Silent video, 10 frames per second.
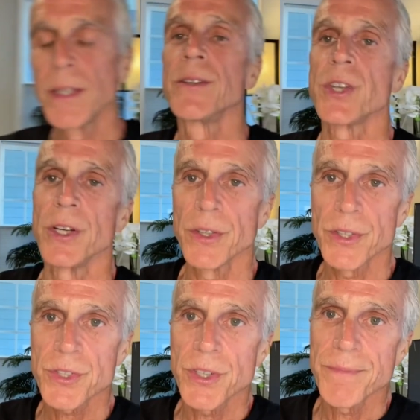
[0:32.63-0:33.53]
So
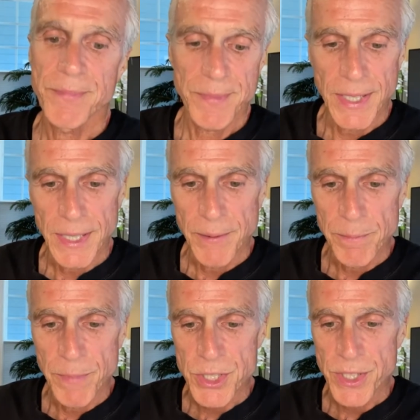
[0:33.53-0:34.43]
those are
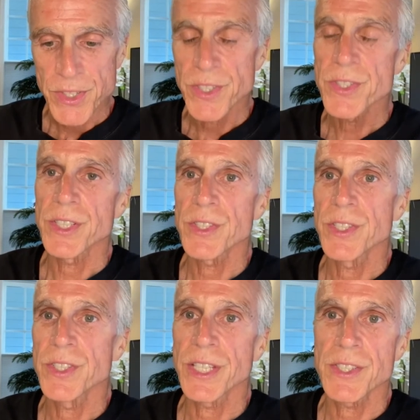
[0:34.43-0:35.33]
um, measured as six
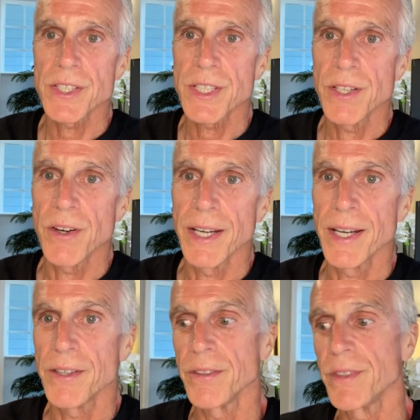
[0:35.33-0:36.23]
sixty or eight
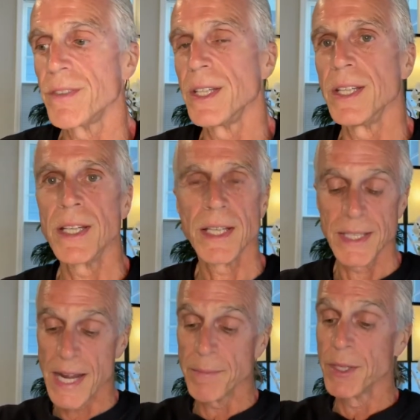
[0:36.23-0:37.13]
hundred fifty
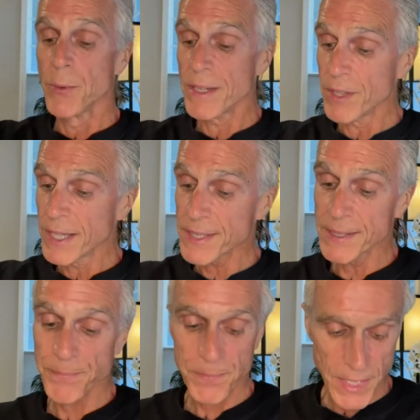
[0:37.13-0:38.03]
nanometer
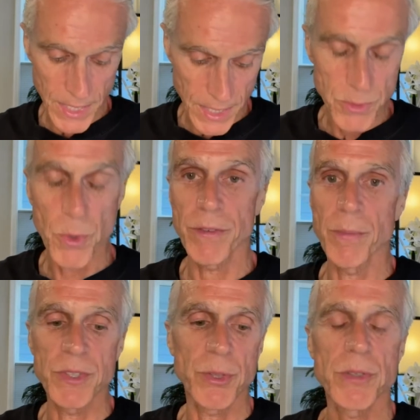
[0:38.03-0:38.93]
wavelength, and one of
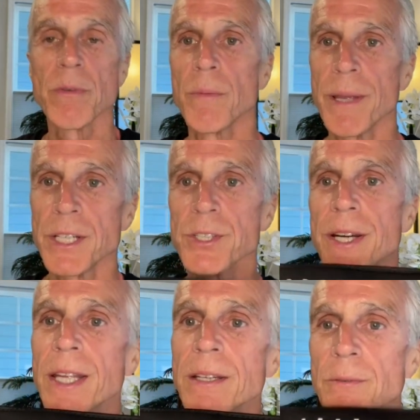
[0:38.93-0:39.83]
them is supposed to be more
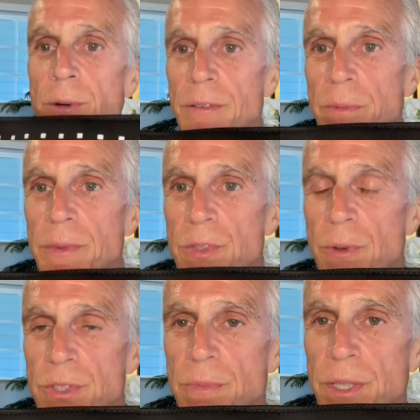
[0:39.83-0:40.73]
penetrating, one of them is
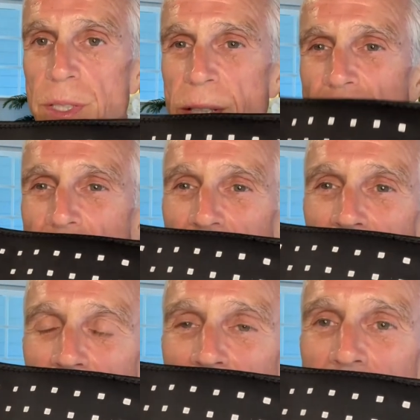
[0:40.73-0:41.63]
supposed to be
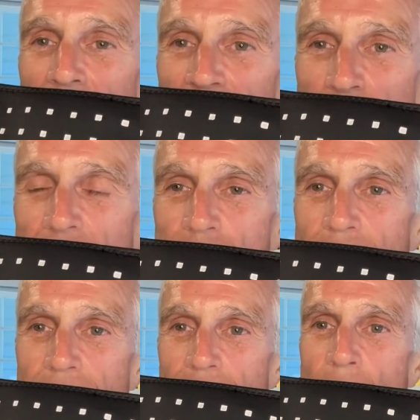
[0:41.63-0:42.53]
uh, less
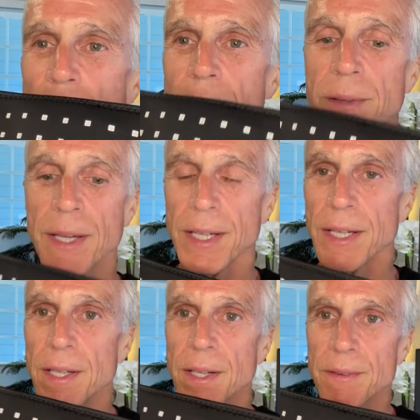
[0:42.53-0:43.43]
penetrating and more
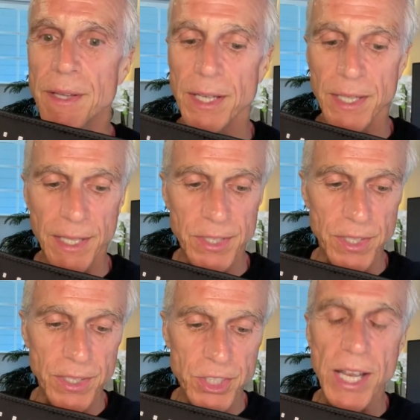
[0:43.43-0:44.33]
uh, uh, in
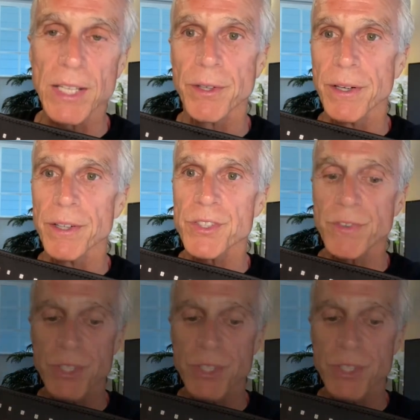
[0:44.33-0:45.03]
the shallower areas of your